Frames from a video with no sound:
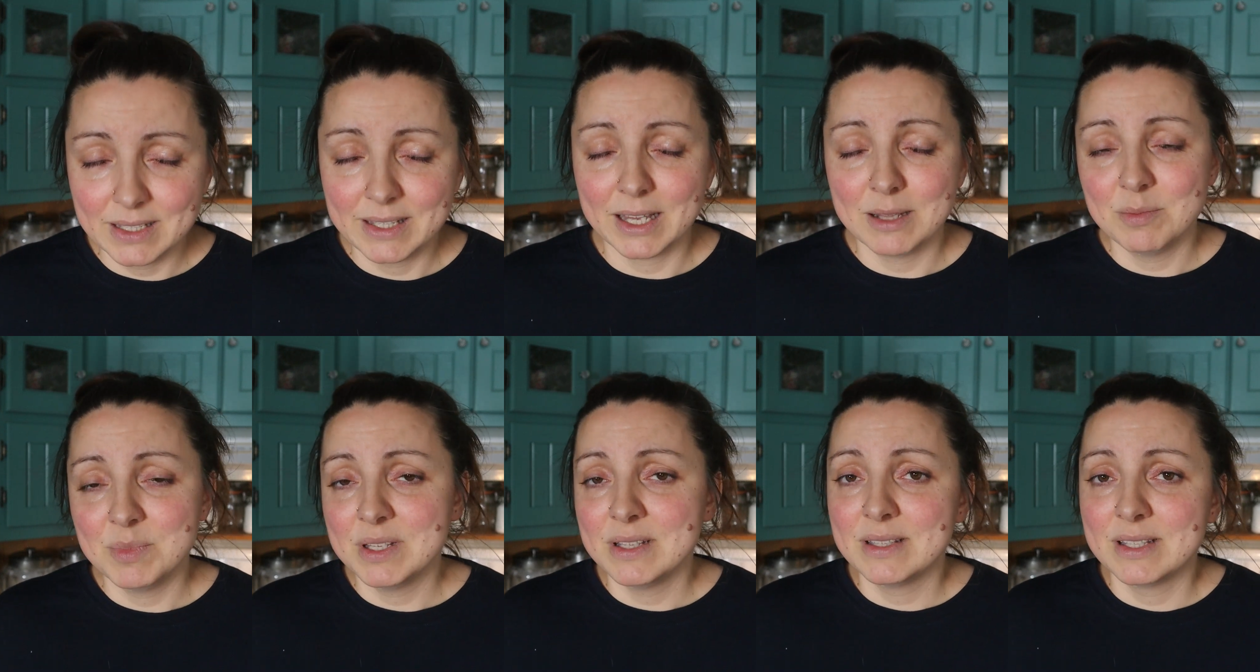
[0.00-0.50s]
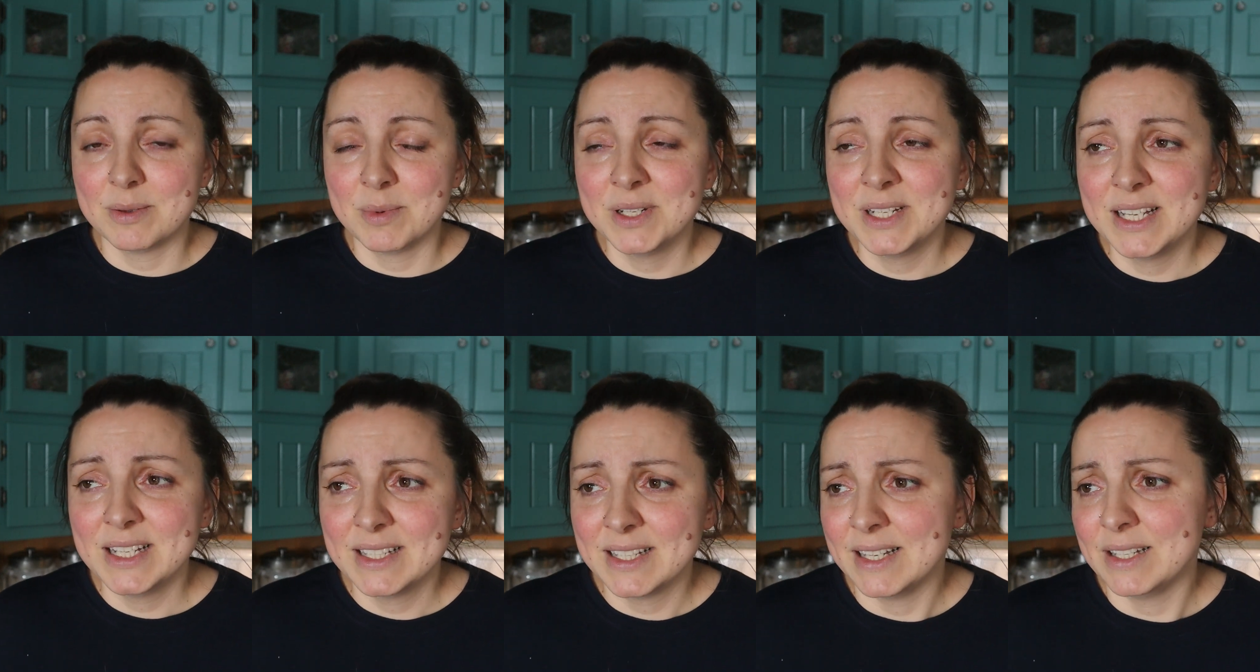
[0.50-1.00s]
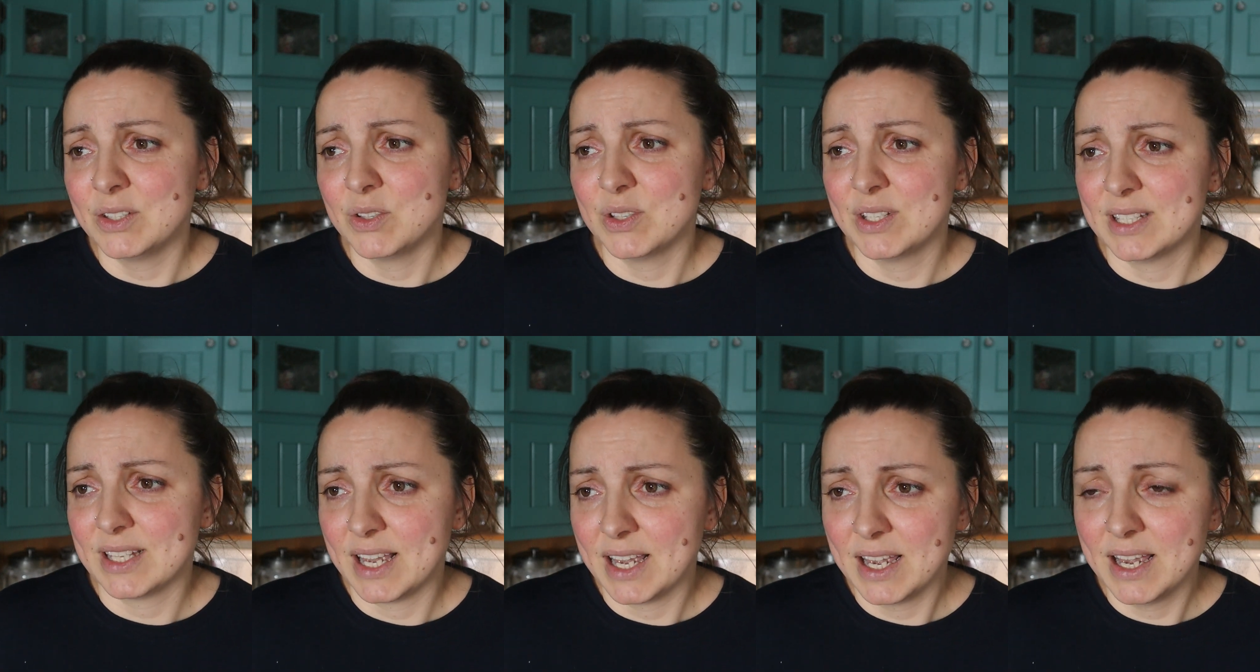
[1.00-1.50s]
can be intimidating to
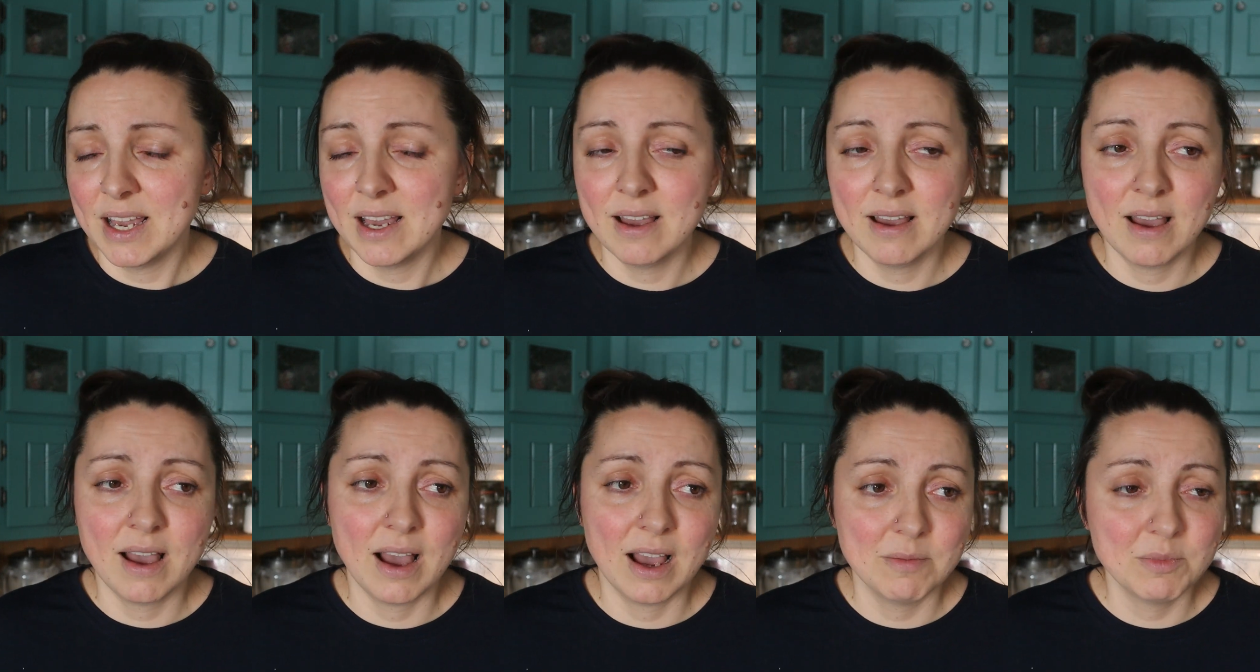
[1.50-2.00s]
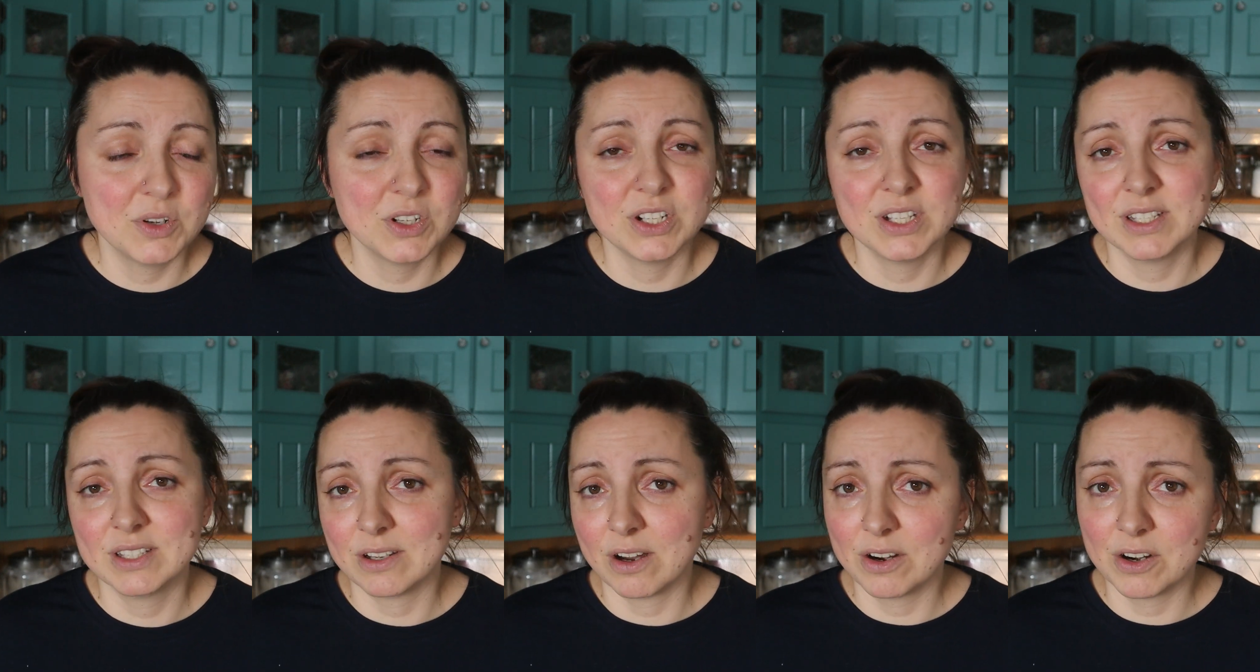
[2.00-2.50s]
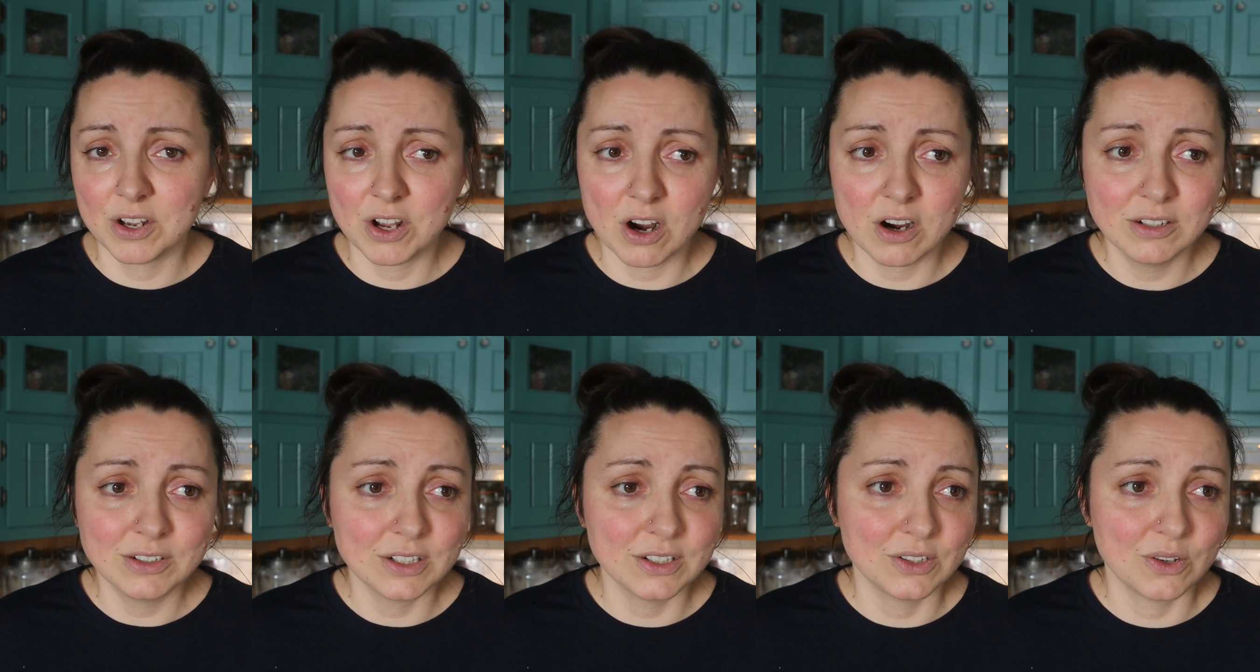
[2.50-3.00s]
say I'm gonna start a
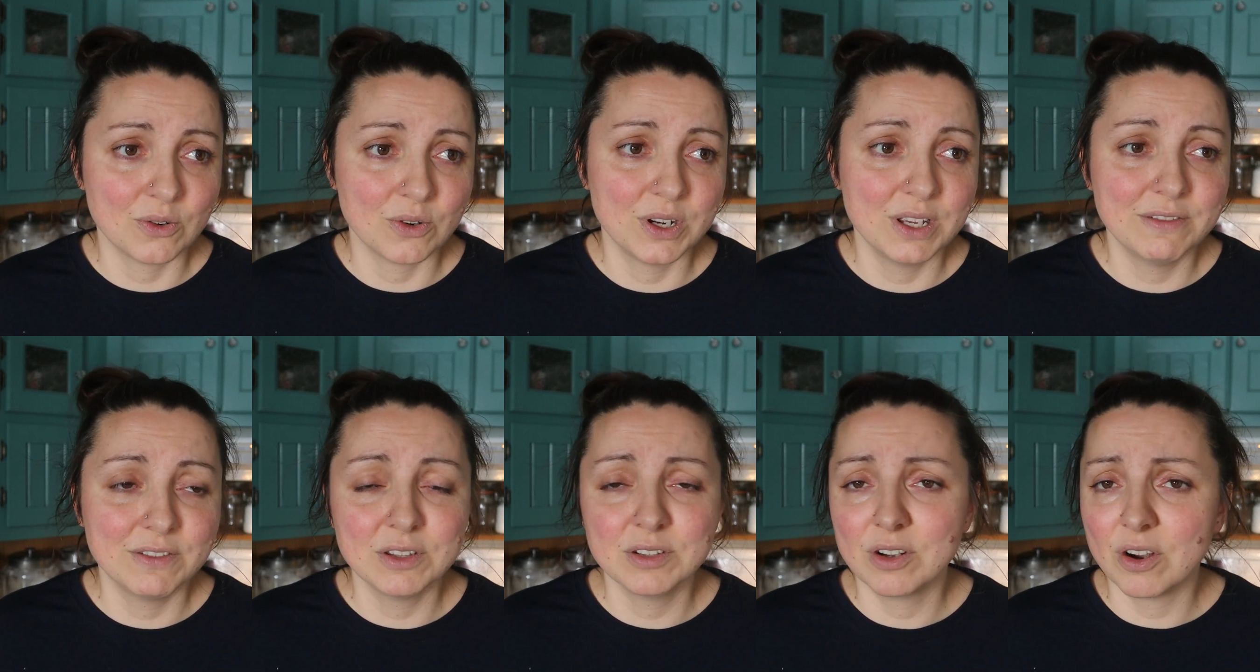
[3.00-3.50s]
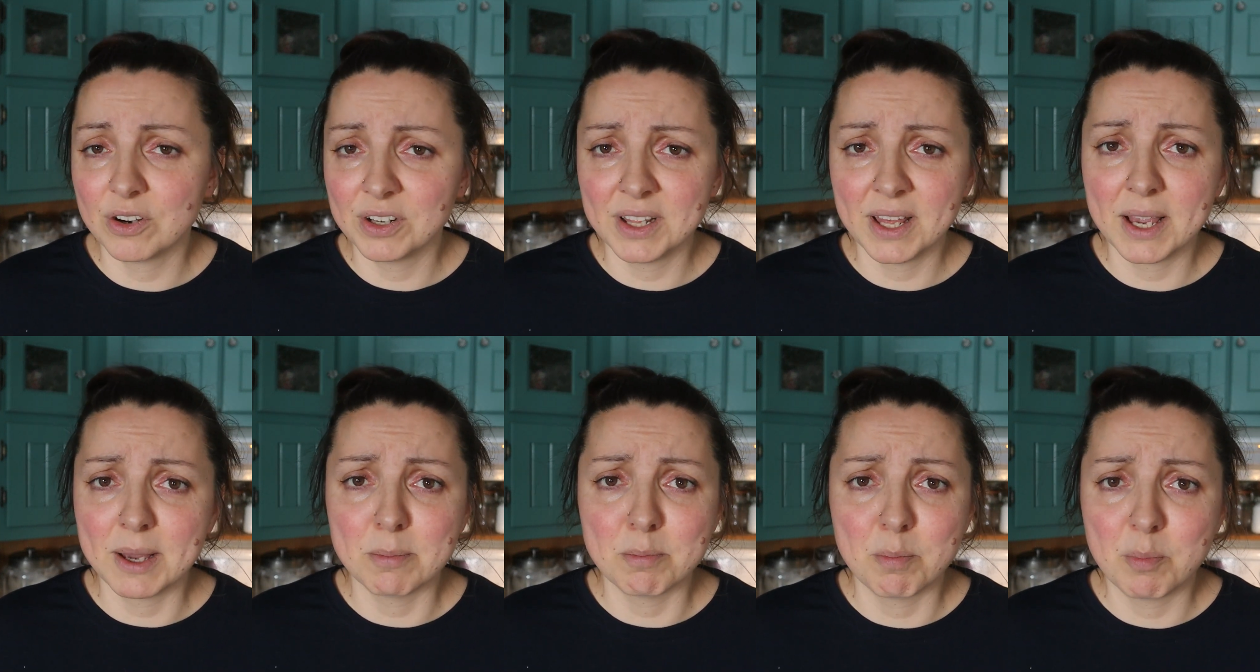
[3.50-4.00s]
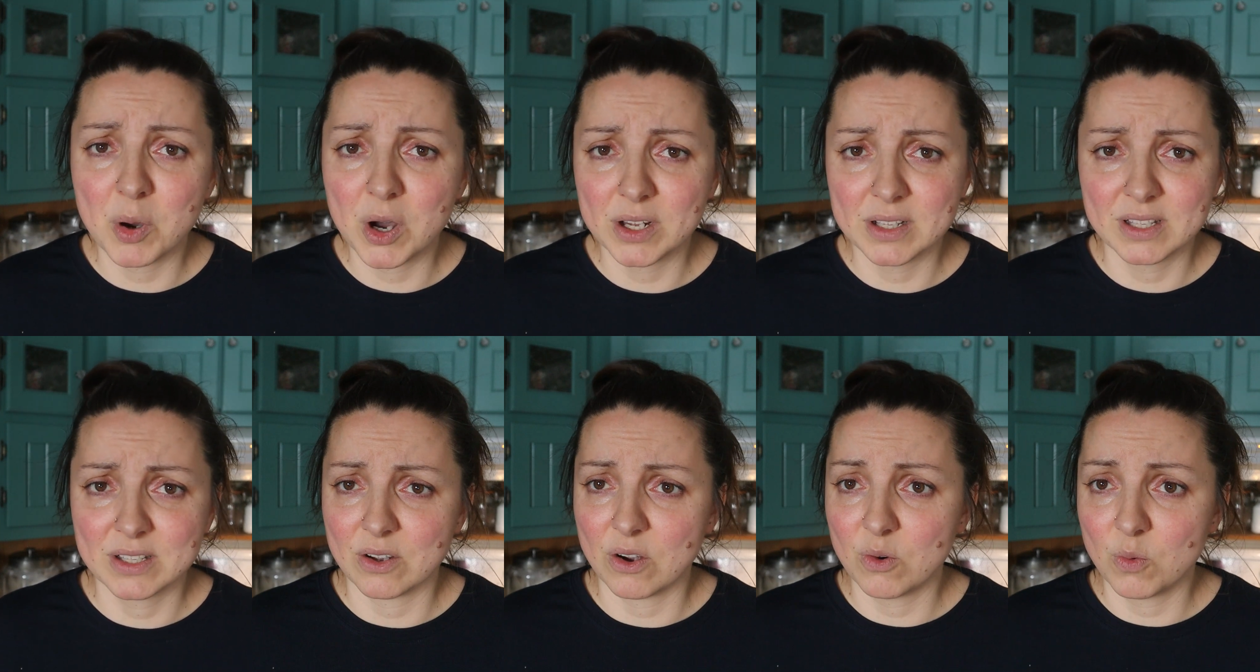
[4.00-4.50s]
garden or even gardening in
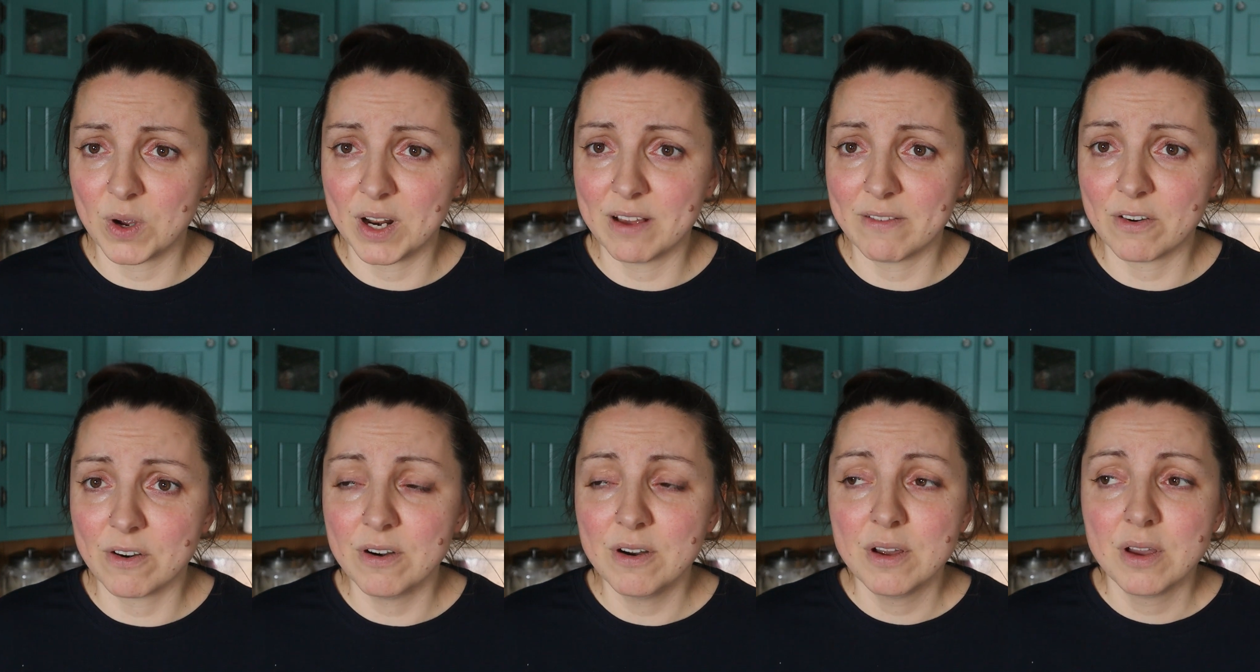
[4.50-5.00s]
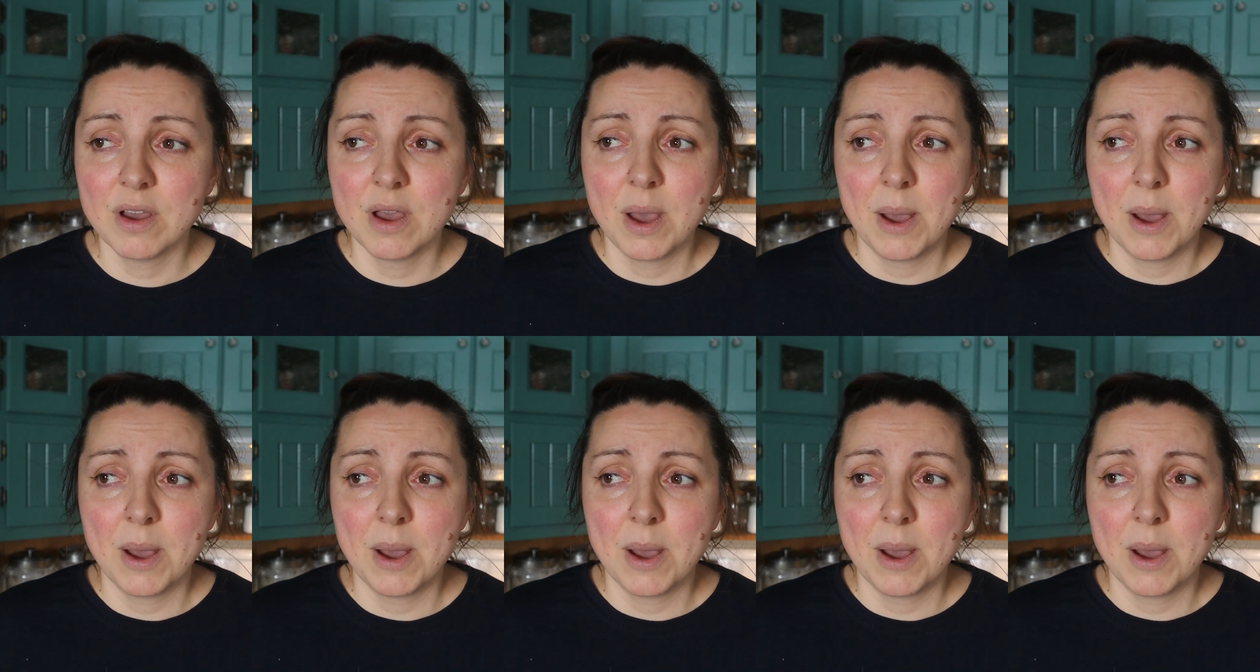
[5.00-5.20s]
pots or whatever,